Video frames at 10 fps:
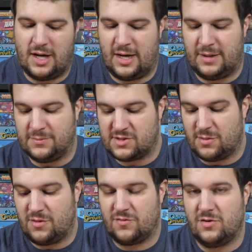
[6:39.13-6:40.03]

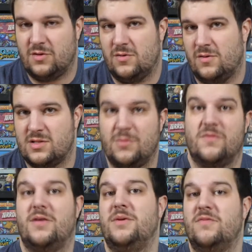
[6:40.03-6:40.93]
Some
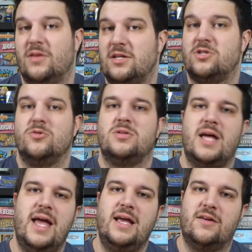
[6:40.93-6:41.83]
of them even let you
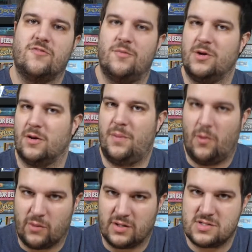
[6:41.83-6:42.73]
take from your
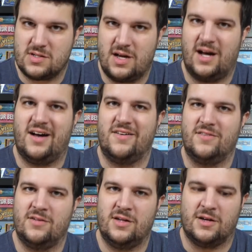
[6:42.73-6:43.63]
opponent's
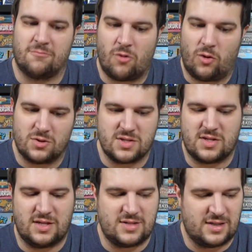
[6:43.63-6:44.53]
rolls and
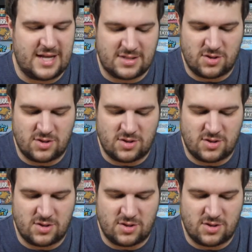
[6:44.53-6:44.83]
things like that.